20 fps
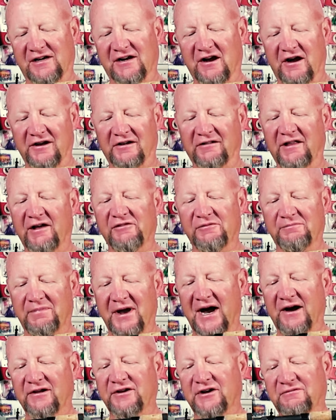caught an
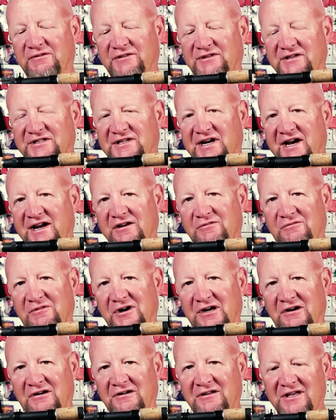11-pounder with this tiny
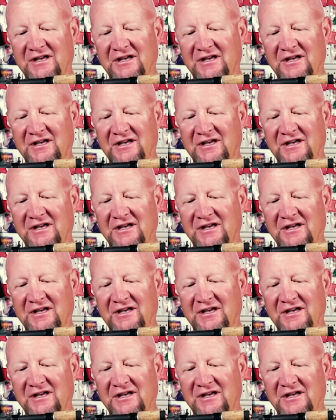reel.